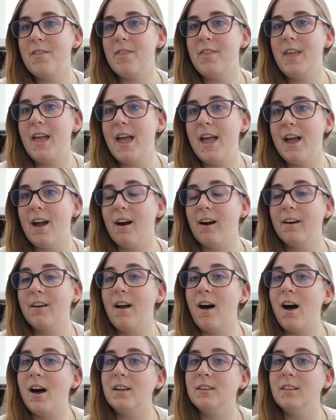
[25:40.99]
they are
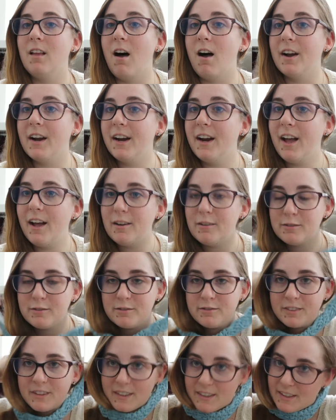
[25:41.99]
not long
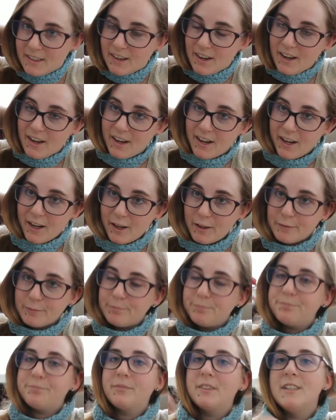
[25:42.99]
enough
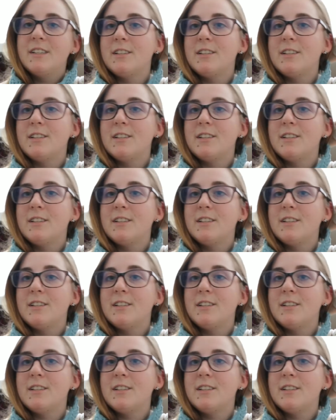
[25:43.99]
um,